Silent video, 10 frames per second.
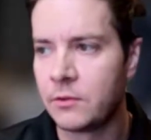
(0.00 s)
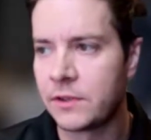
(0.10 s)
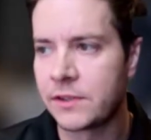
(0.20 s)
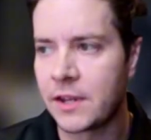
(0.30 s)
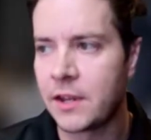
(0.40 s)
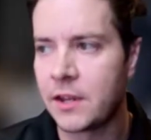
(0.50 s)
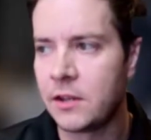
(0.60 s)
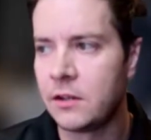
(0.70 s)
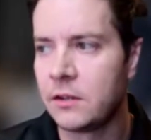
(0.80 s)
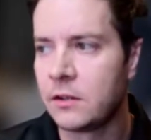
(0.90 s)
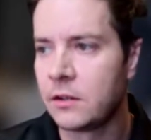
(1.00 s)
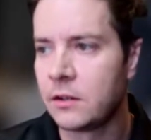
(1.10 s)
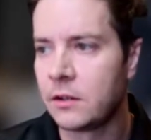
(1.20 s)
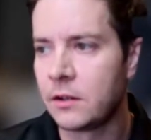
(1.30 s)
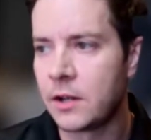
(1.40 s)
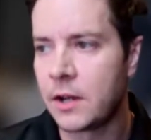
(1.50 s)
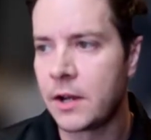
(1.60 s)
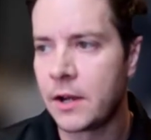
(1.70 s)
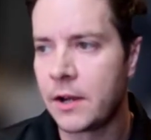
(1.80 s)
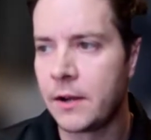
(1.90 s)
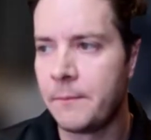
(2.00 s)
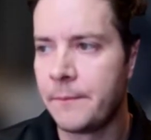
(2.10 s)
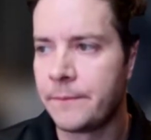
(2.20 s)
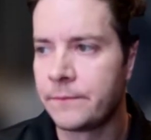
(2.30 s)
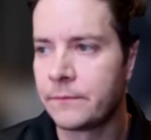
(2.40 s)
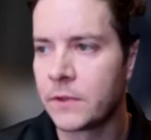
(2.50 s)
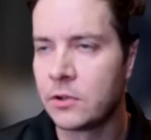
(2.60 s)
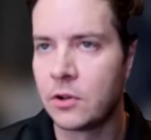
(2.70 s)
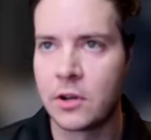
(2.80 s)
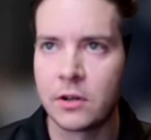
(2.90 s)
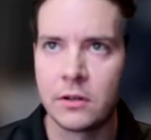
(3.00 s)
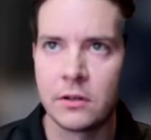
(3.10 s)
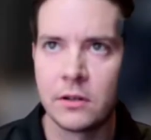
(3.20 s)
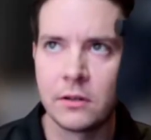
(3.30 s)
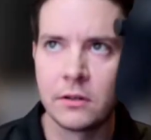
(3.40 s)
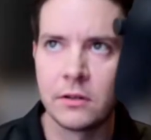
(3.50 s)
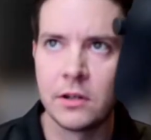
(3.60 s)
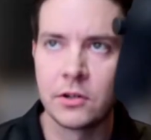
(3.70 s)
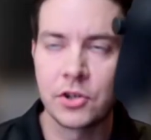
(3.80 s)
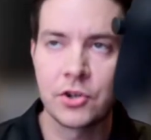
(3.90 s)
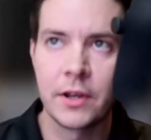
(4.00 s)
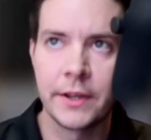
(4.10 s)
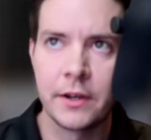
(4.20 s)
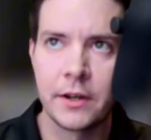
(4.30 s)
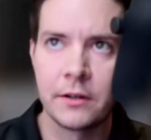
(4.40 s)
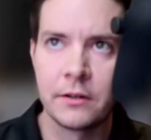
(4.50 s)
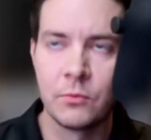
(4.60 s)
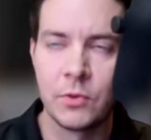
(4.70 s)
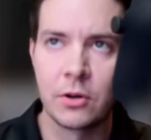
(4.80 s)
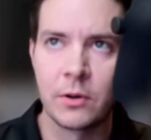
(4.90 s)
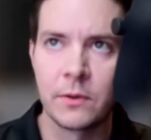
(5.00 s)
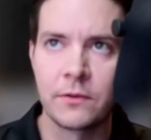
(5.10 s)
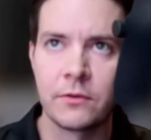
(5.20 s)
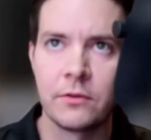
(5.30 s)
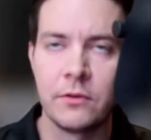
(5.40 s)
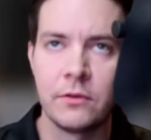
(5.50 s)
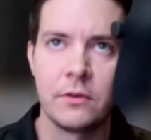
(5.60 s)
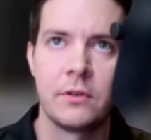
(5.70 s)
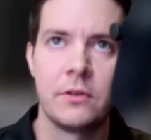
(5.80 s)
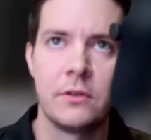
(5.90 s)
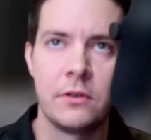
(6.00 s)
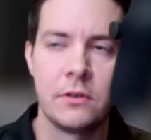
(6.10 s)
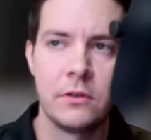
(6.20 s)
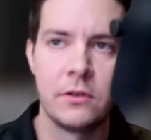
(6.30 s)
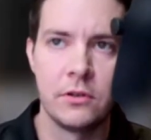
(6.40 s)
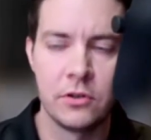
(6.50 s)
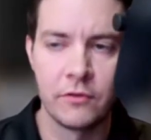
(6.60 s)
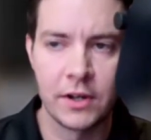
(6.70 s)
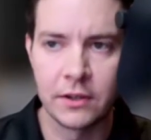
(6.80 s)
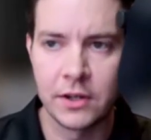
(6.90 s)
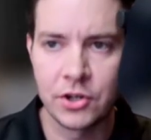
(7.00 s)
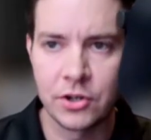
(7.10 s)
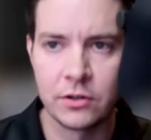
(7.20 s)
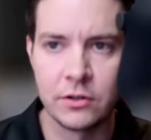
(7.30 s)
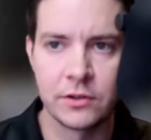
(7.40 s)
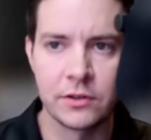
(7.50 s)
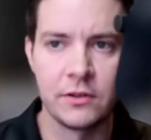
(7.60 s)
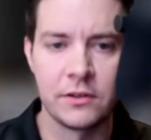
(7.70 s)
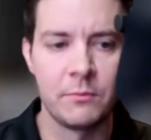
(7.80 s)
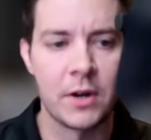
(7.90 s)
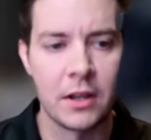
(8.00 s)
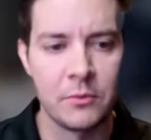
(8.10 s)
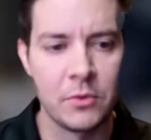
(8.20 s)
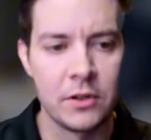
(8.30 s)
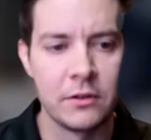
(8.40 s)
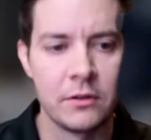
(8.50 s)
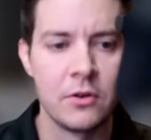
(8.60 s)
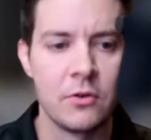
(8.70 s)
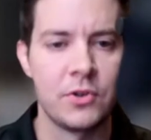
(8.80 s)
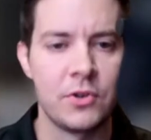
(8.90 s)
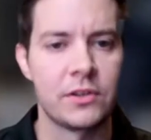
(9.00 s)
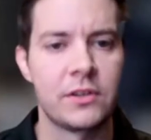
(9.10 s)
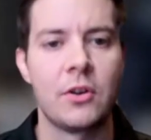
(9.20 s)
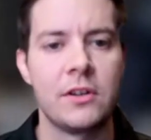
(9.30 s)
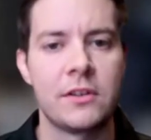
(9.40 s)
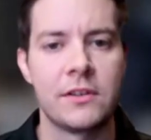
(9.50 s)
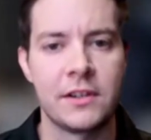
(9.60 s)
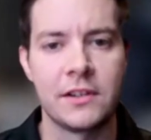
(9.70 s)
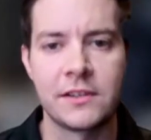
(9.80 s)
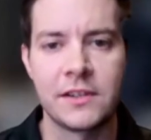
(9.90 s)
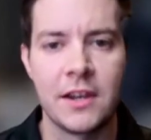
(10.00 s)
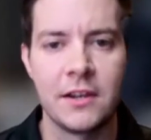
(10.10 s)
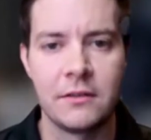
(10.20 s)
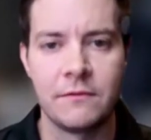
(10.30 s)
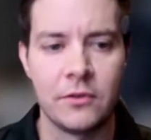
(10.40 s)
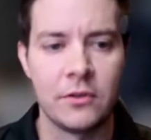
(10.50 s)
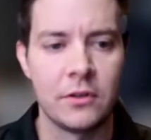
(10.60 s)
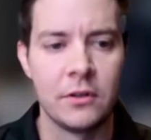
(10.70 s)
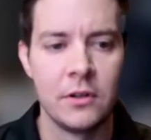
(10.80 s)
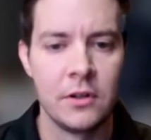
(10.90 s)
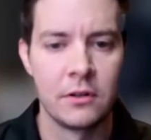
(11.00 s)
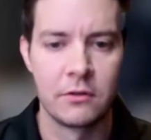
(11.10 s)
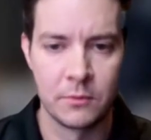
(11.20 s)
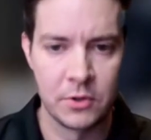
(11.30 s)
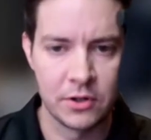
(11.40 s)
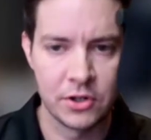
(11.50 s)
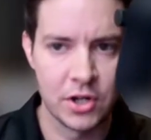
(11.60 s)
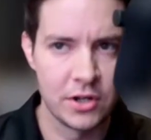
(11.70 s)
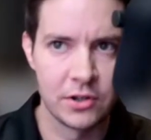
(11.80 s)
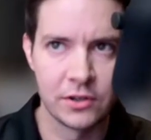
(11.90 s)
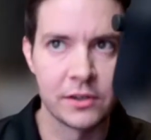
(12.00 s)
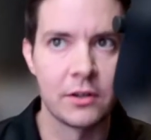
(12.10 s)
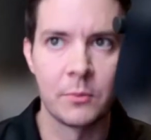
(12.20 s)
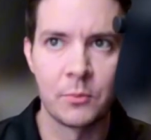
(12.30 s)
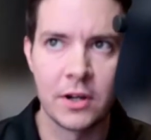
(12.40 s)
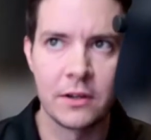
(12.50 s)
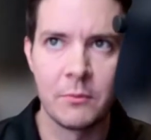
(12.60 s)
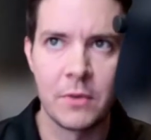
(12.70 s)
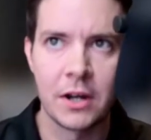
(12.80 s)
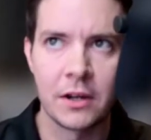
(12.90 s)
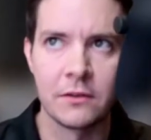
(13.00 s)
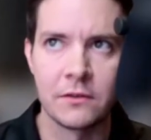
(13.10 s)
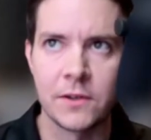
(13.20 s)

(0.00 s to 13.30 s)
I would say, um, you know, in Australia, we're going through the new regulation. So it's in Parliament, which is going to set a standard for crypto exchanges that operate in the market.